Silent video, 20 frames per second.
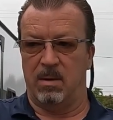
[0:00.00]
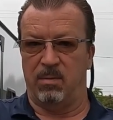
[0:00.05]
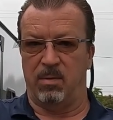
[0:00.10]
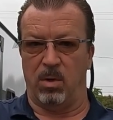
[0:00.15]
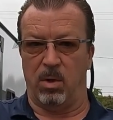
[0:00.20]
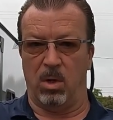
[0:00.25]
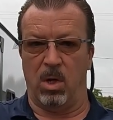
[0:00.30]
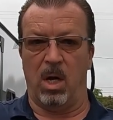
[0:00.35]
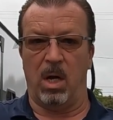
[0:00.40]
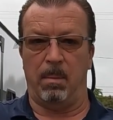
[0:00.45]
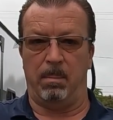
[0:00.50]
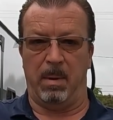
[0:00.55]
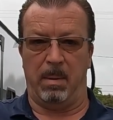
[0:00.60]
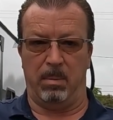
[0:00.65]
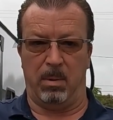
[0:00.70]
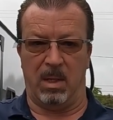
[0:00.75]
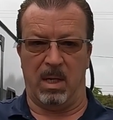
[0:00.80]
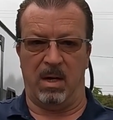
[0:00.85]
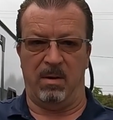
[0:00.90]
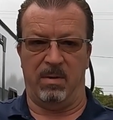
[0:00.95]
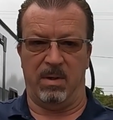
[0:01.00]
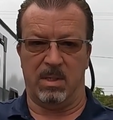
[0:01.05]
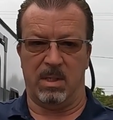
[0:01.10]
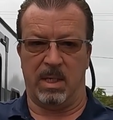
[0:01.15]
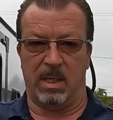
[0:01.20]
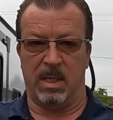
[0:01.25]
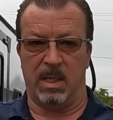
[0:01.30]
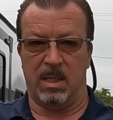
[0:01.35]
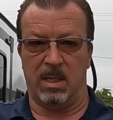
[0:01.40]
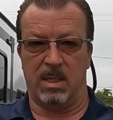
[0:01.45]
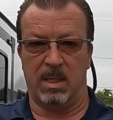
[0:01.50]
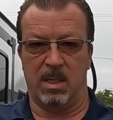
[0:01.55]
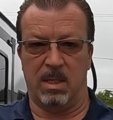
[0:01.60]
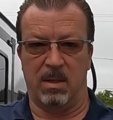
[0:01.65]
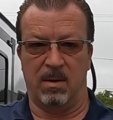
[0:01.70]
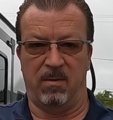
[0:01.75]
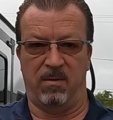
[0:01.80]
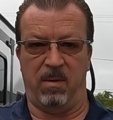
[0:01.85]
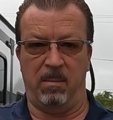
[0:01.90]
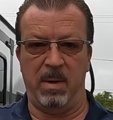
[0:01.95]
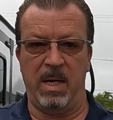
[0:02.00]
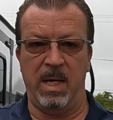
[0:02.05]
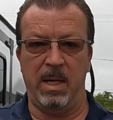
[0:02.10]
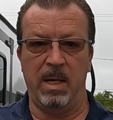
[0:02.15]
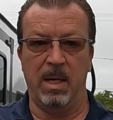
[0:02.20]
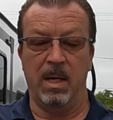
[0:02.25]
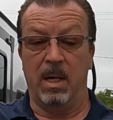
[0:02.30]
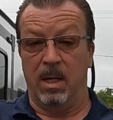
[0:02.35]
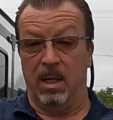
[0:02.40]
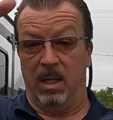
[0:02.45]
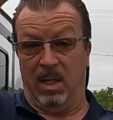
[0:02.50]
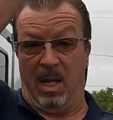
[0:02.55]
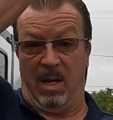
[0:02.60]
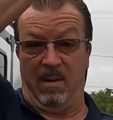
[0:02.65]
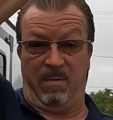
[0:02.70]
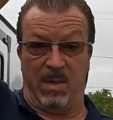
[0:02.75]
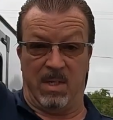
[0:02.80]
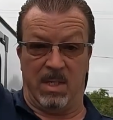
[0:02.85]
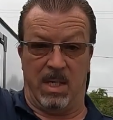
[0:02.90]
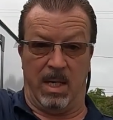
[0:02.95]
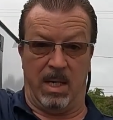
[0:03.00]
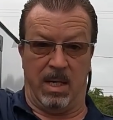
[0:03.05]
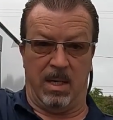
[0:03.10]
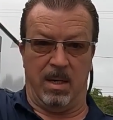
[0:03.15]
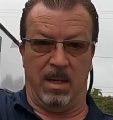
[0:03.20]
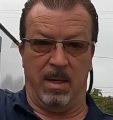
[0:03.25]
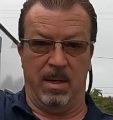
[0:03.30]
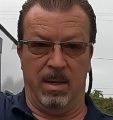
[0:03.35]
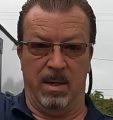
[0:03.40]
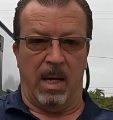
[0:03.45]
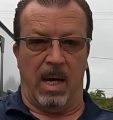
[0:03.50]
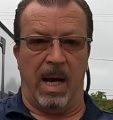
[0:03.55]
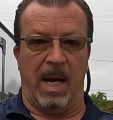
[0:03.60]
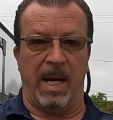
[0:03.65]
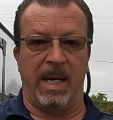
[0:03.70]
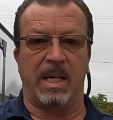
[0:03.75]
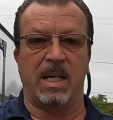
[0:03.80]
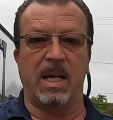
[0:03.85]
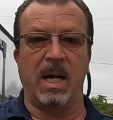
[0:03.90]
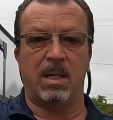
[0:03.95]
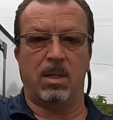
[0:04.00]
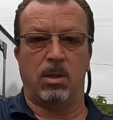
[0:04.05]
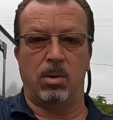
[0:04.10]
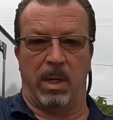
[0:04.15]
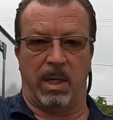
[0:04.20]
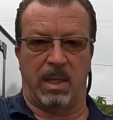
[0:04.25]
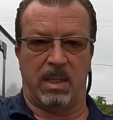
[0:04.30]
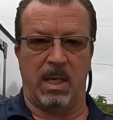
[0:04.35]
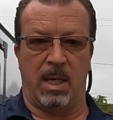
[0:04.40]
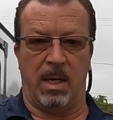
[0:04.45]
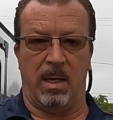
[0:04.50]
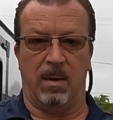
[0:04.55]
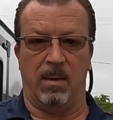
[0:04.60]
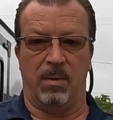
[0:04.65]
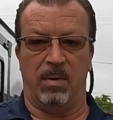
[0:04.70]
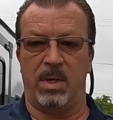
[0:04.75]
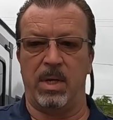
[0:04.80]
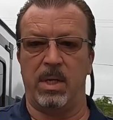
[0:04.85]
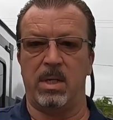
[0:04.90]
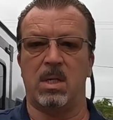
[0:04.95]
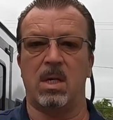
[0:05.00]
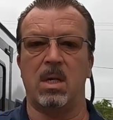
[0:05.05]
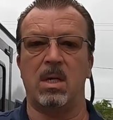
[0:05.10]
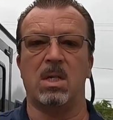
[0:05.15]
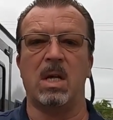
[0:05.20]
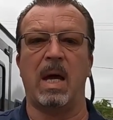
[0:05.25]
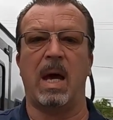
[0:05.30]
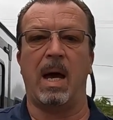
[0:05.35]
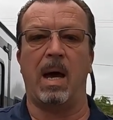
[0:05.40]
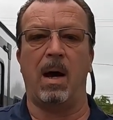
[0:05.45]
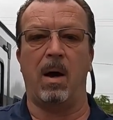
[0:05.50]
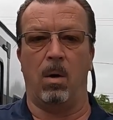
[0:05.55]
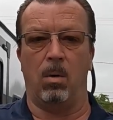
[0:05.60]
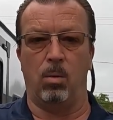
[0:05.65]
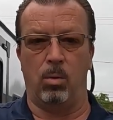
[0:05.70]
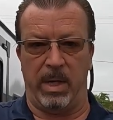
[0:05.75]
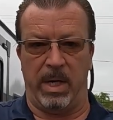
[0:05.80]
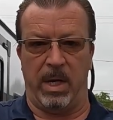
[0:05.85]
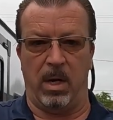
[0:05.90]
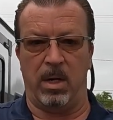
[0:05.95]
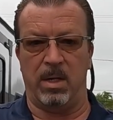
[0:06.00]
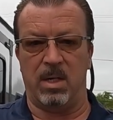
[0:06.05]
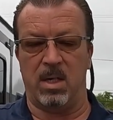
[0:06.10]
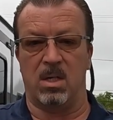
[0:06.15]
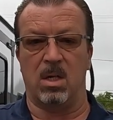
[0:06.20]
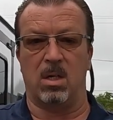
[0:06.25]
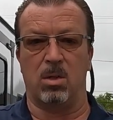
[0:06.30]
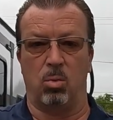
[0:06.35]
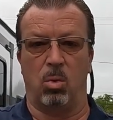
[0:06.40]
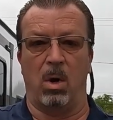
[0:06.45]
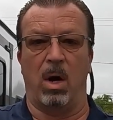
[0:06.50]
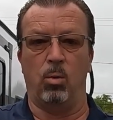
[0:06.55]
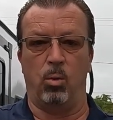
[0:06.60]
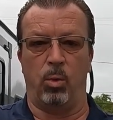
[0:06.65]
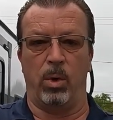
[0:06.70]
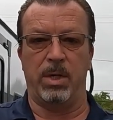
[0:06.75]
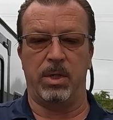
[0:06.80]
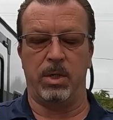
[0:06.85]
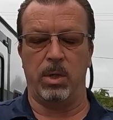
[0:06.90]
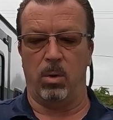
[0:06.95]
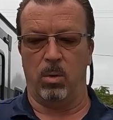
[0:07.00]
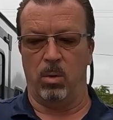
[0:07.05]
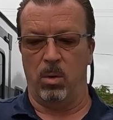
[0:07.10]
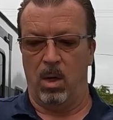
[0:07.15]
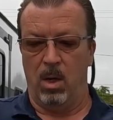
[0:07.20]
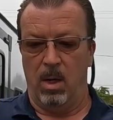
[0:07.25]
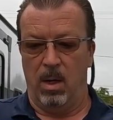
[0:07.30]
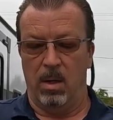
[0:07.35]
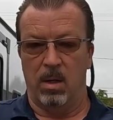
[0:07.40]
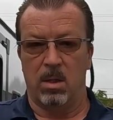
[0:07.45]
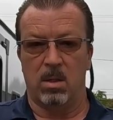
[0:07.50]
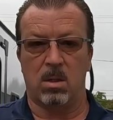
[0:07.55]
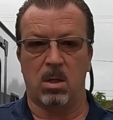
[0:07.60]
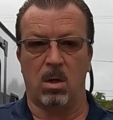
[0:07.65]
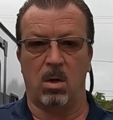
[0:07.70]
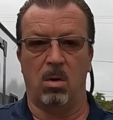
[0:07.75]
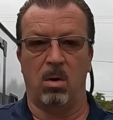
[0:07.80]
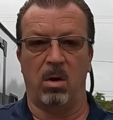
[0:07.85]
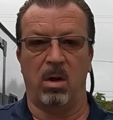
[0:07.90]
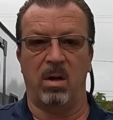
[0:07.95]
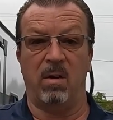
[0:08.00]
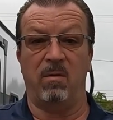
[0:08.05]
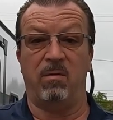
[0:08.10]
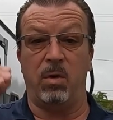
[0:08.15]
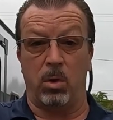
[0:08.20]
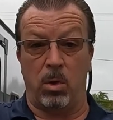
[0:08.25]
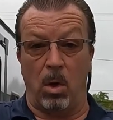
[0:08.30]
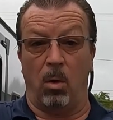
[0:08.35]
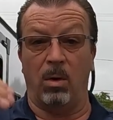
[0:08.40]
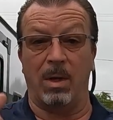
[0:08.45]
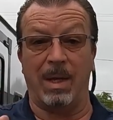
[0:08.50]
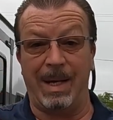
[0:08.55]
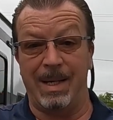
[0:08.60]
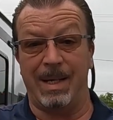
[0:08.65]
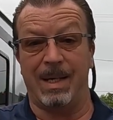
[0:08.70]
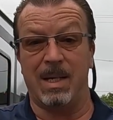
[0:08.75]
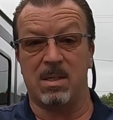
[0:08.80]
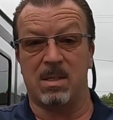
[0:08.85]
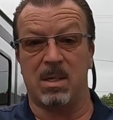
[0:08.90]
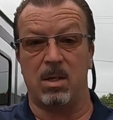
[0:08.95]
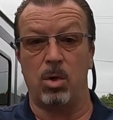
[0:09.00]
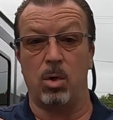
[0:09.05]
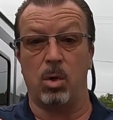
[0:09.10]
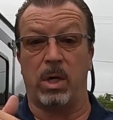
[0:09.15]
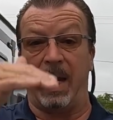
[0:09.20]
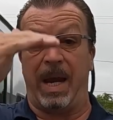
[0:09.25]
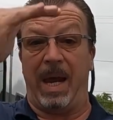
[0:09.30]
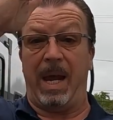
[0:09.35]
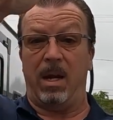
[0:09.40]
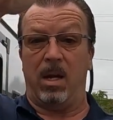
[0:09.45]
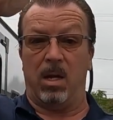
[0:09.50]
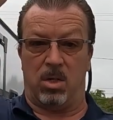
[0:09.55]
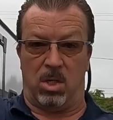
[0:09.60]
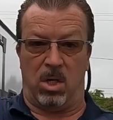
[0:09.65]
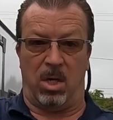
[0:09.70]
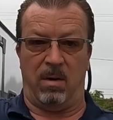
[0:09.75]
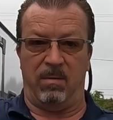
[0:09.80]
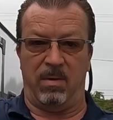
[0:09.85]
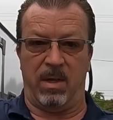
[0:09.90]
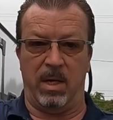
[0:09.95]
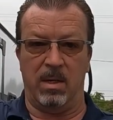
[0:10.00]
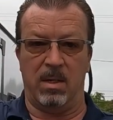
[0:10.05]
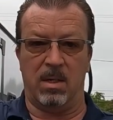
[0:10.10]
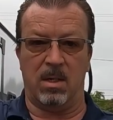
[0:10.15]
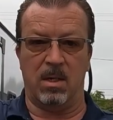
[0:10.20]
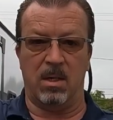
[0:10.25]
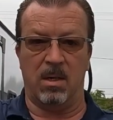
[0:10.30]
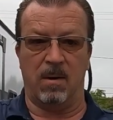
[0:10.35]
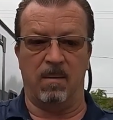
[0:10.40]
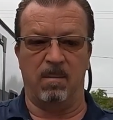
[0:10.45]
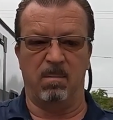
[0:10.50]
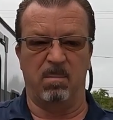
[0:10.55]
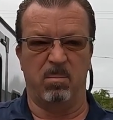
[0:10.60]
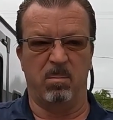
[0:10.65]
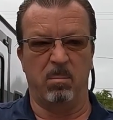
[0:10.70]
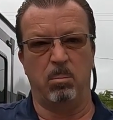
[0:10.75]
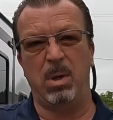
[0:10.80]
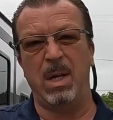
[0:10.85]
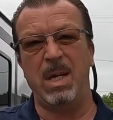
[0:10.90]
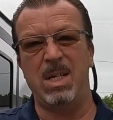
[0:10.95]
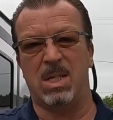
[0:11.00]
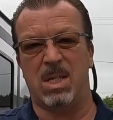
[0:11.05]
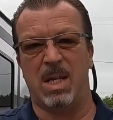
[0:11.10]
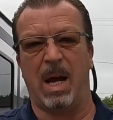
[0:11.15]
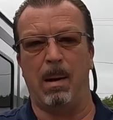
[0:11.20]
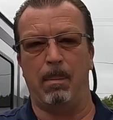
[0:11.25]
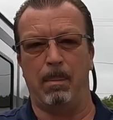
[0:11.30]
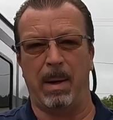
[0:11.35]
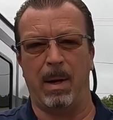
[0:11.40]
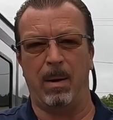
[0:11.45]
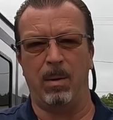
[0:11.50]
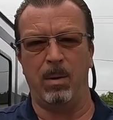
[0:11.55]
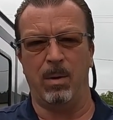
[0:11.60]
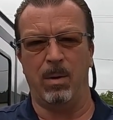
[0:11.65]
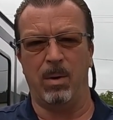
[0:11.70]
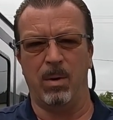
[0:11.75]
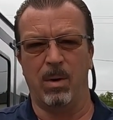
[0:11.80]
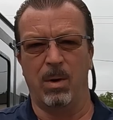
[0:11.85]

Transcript: For a lot of people, life is like this. For me, life is here. I got to excel. This is how we are. This is what we do. So, and if you don't like this and you can't achieve this, please tap out.